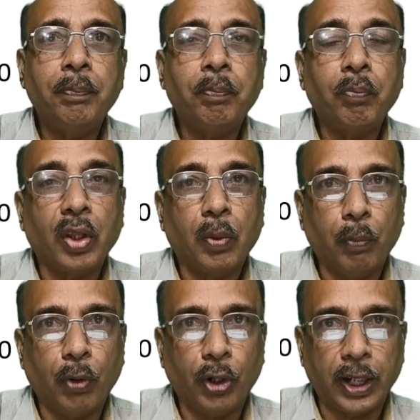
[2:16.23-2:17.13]

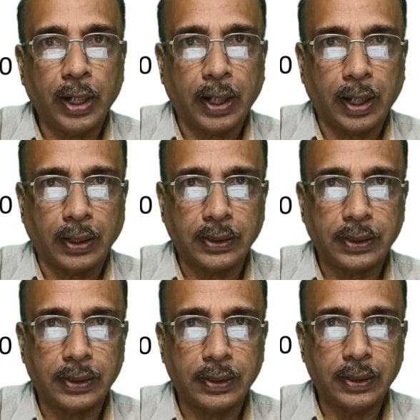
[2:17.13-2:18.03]
model class.
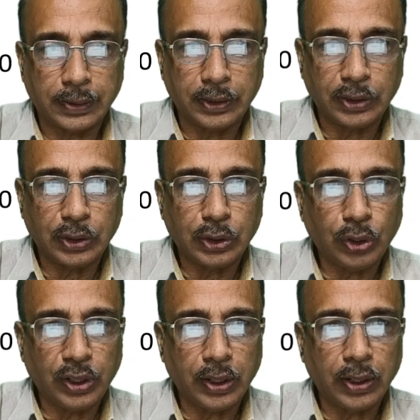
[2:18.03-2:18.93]
So
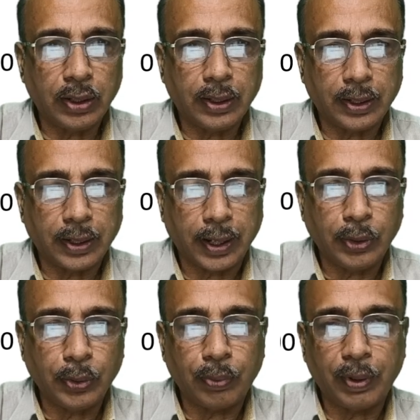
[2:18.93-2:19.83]
here 10 to
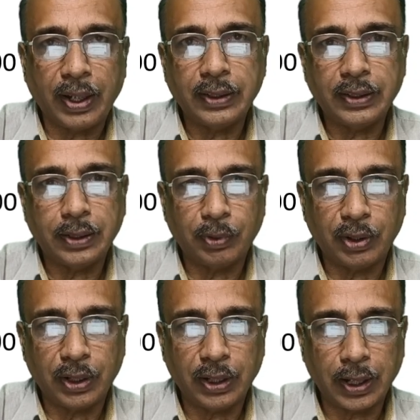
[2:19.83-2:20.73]
12 is the model
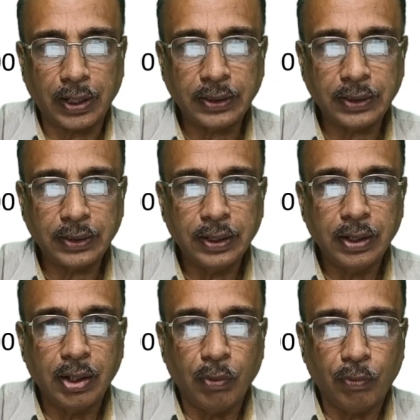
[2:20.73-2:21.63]
class.
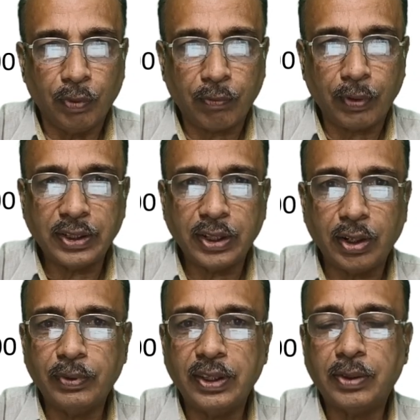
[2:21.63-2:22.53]
Frequency of
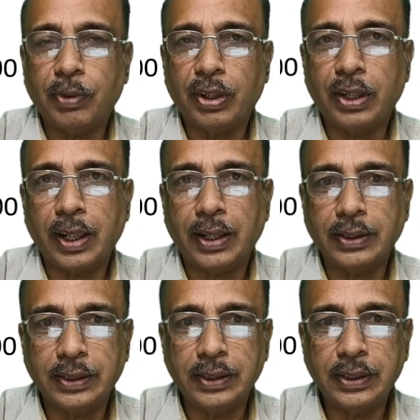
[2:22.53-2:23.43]
this model class
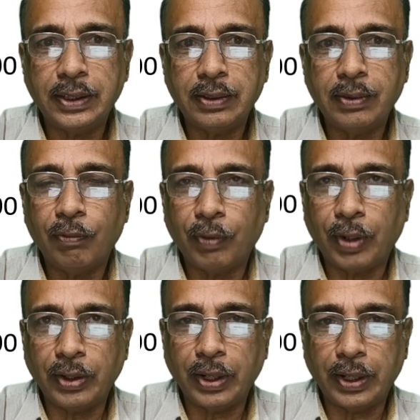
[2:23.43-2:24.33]
is
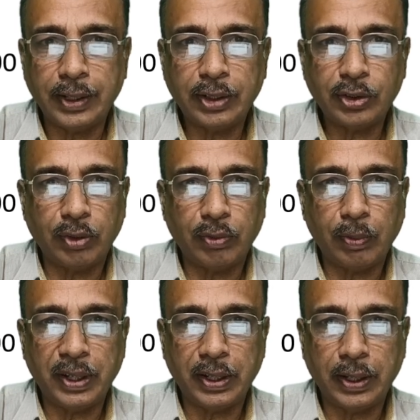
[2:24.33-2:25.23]
500. So it will be
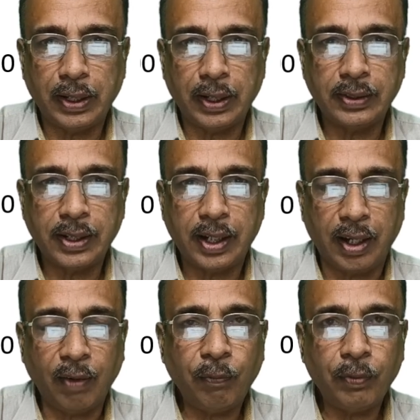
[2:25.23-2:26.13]
written as
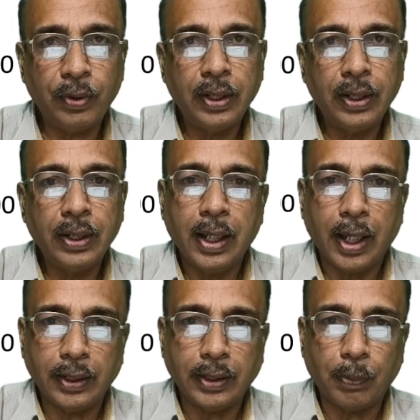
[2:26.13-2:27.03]
F,
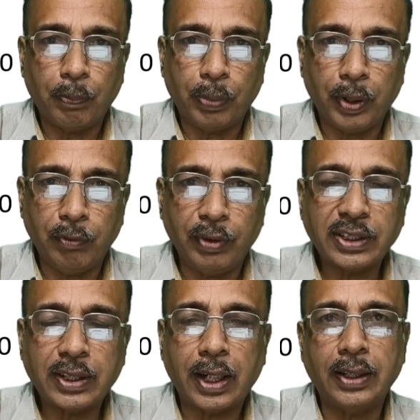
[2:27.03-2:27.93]
and the previous
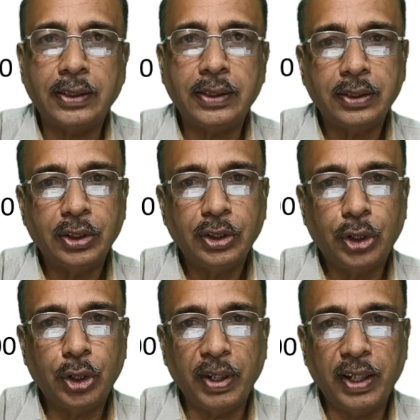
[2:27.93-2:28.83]
class
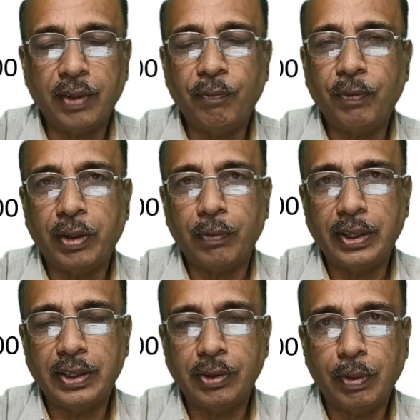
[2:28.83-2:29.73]
cumulative frequency
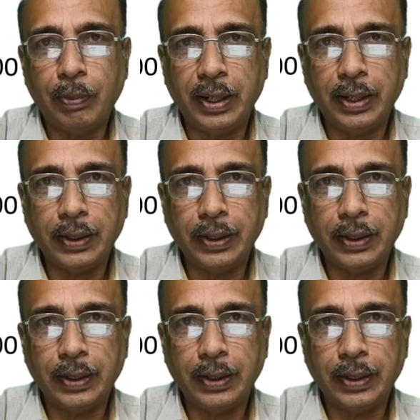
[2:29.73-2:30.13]
will be taken.